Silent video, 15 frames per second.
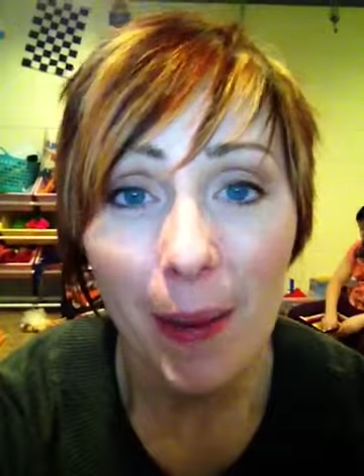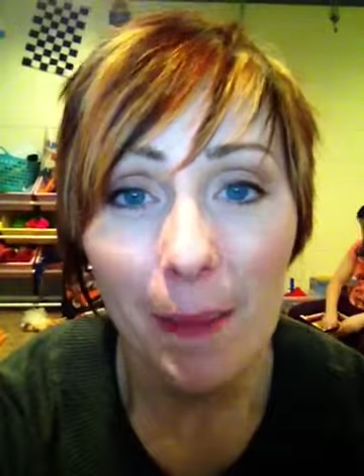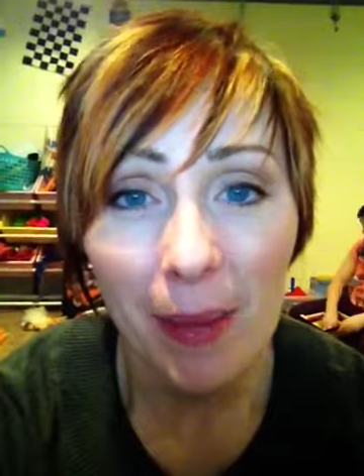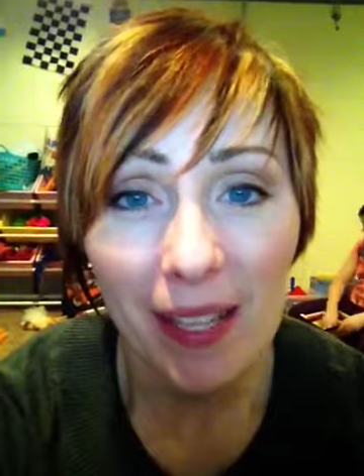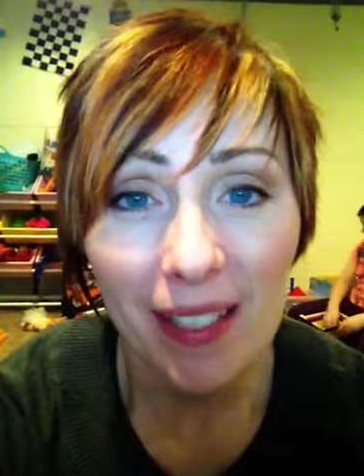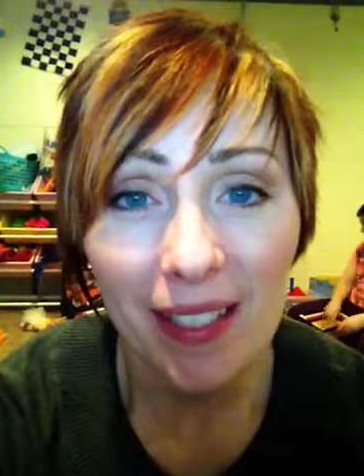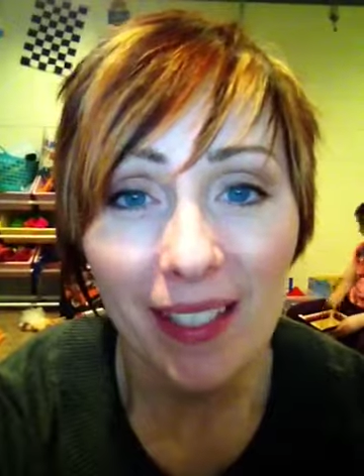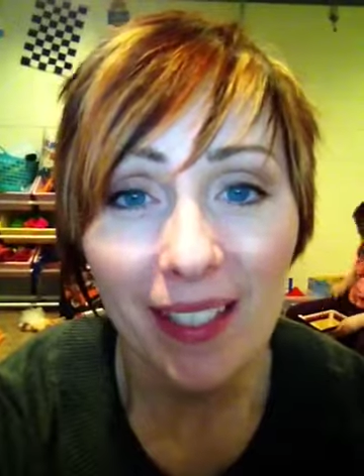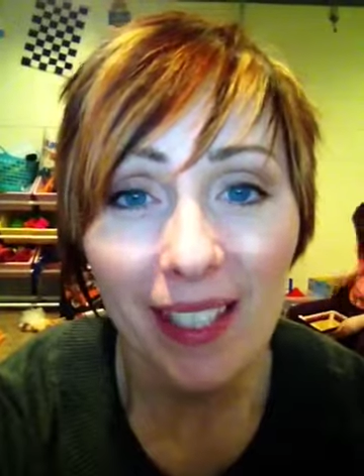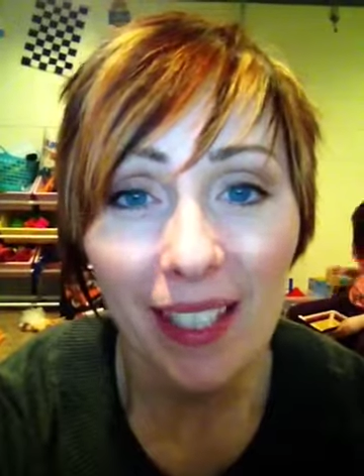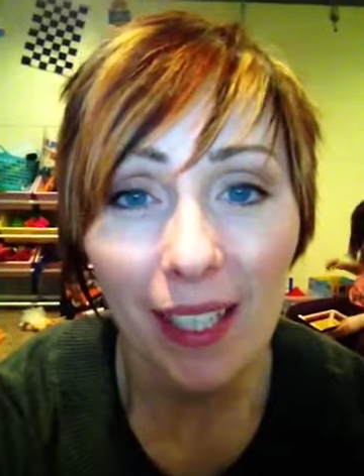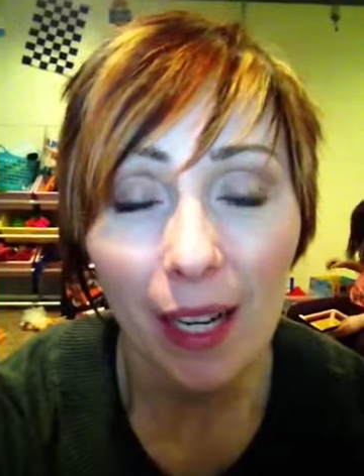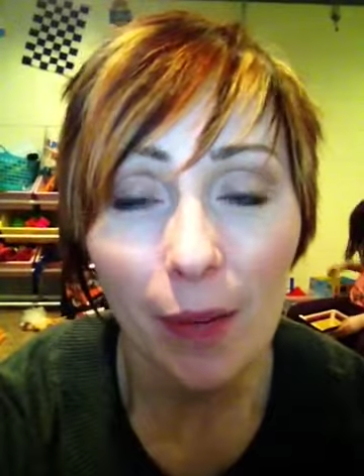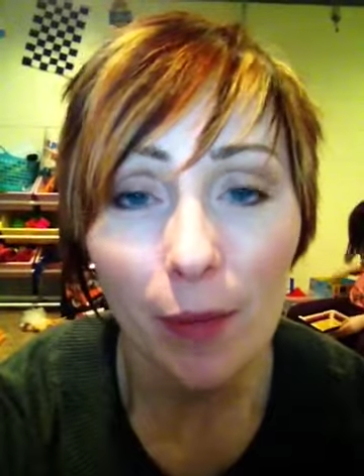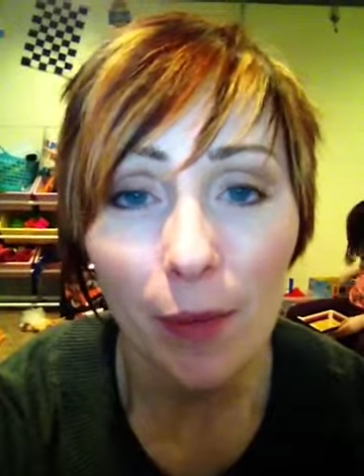Basically, it
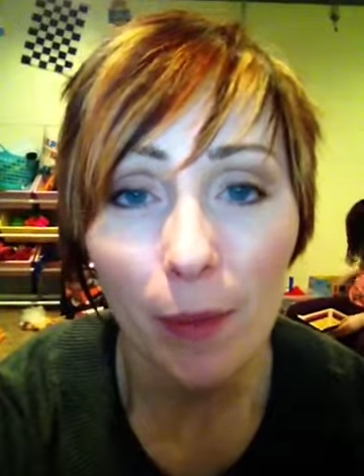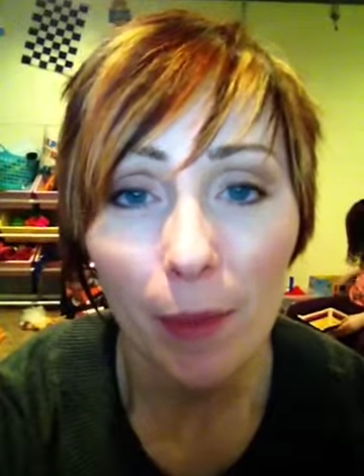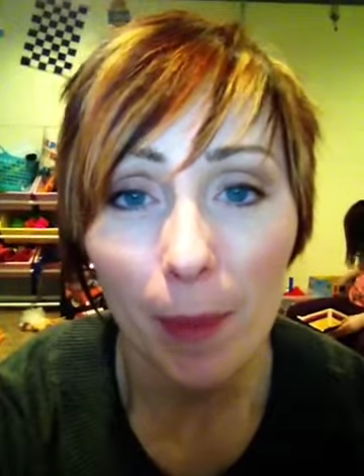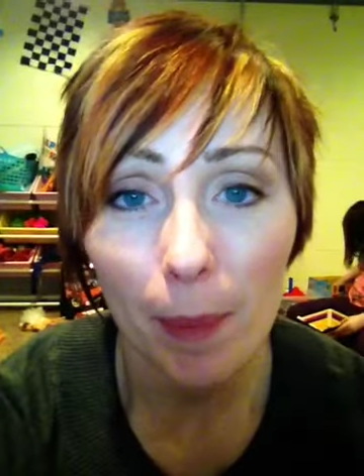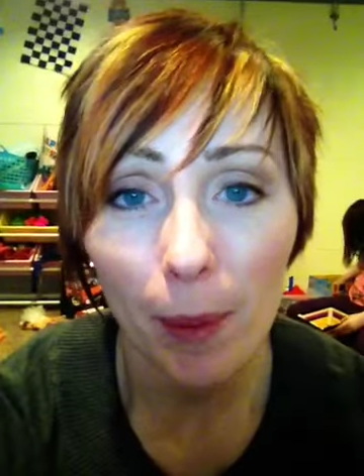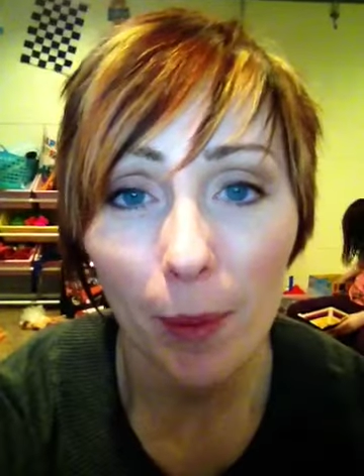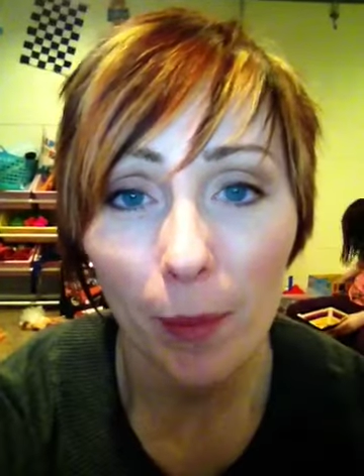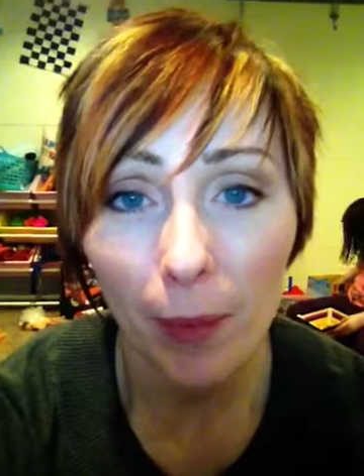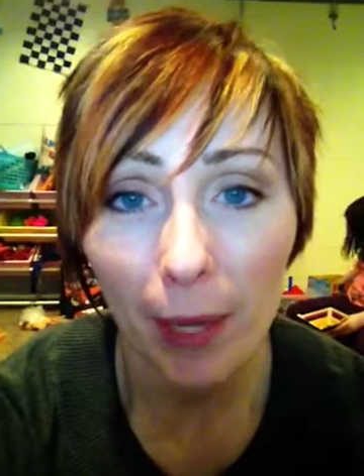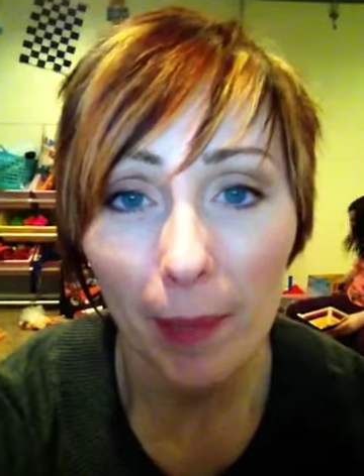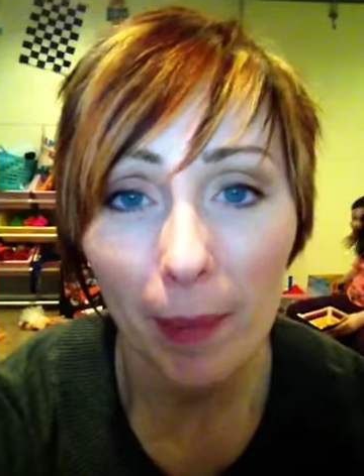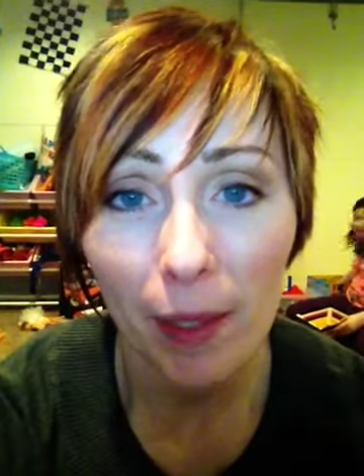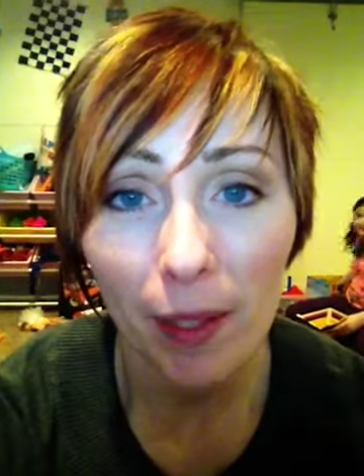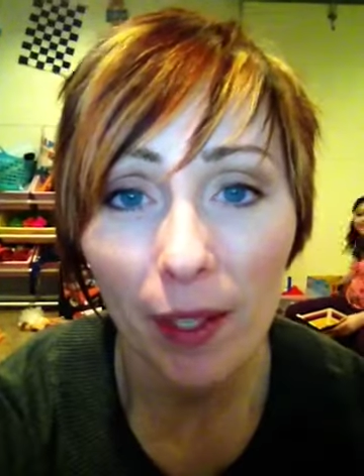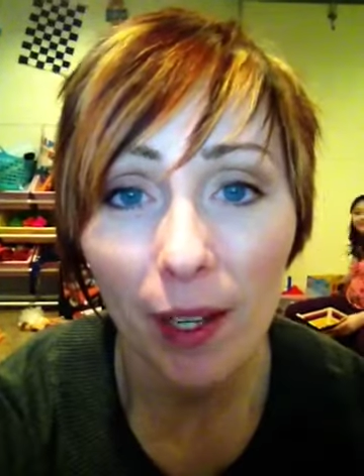comes from the
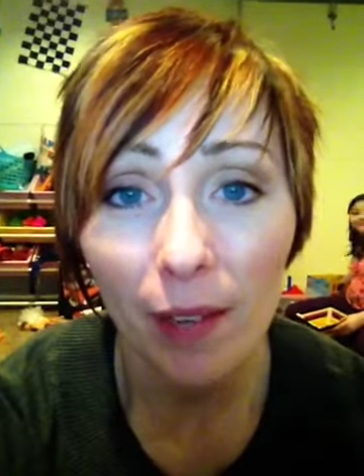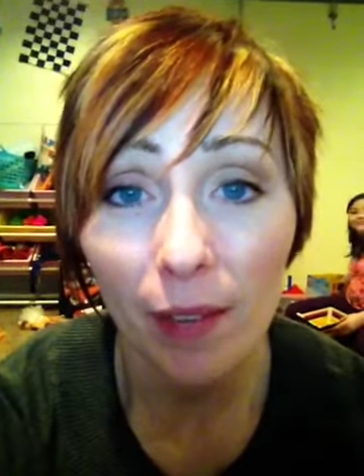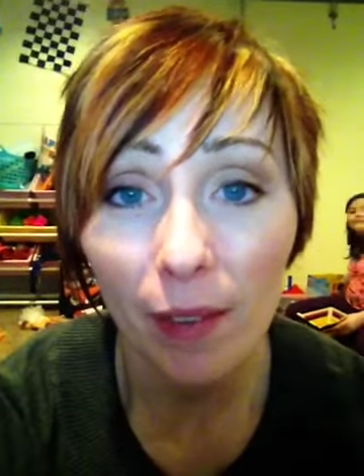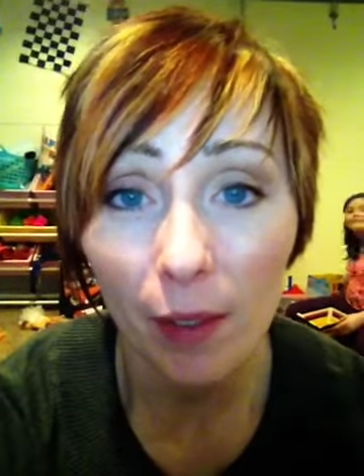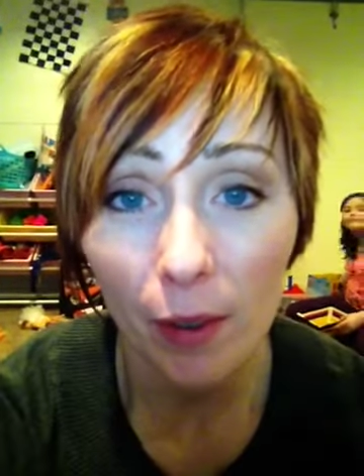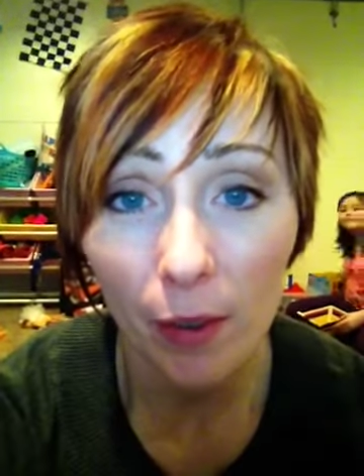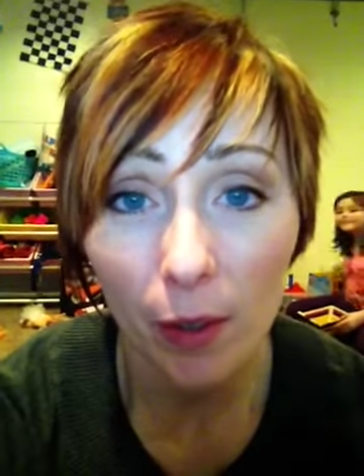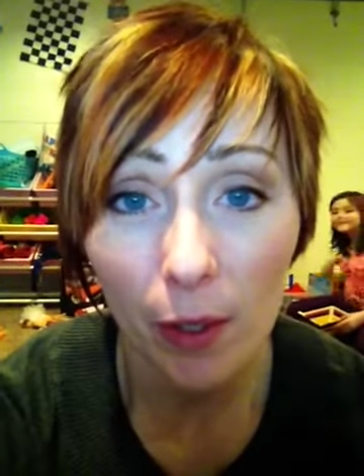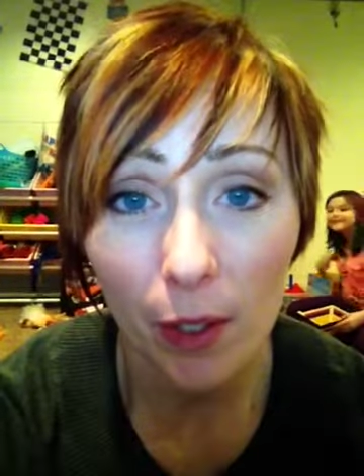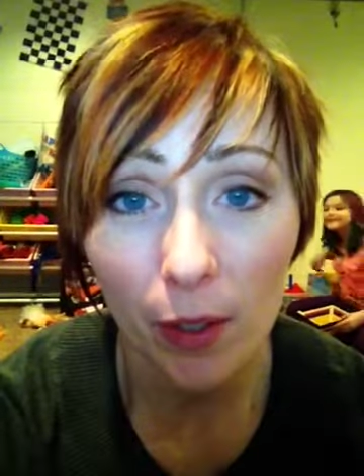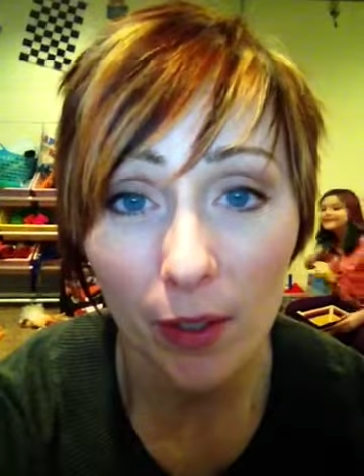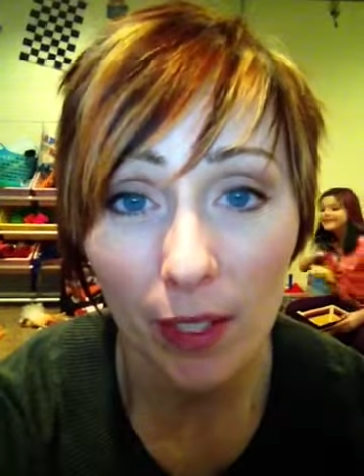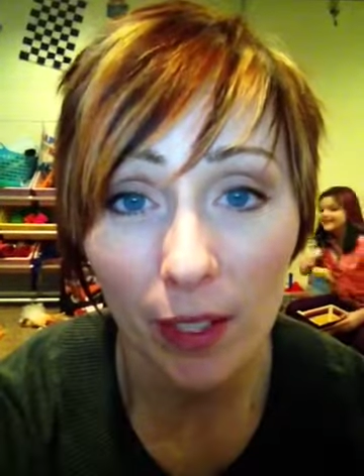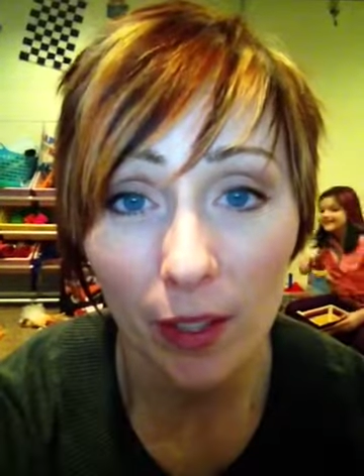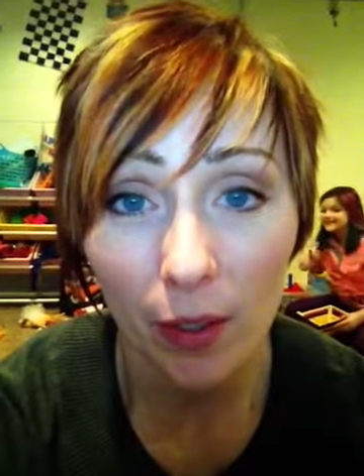perimeter of the
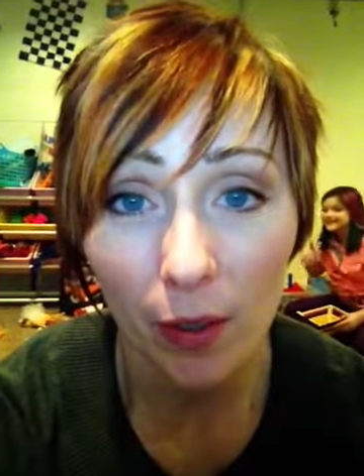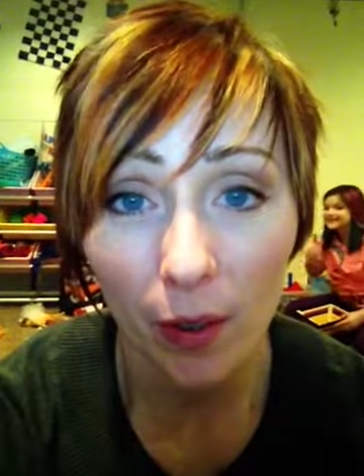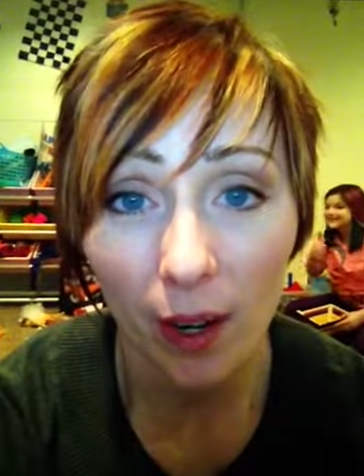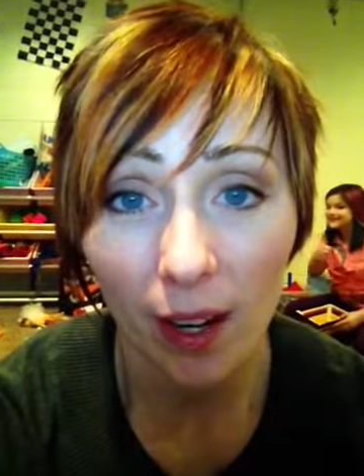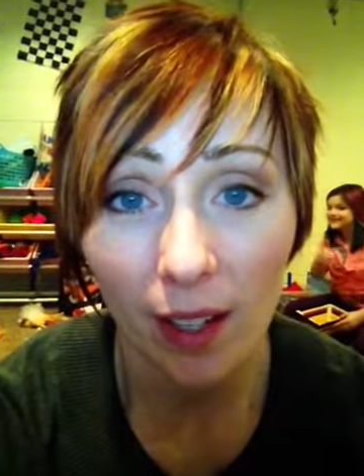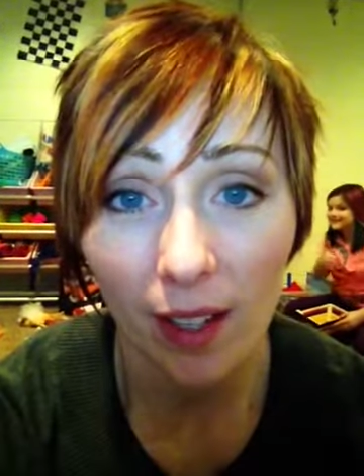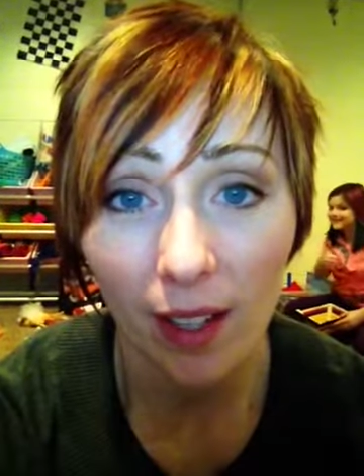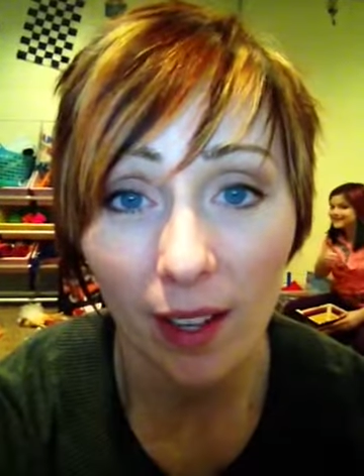grocery store.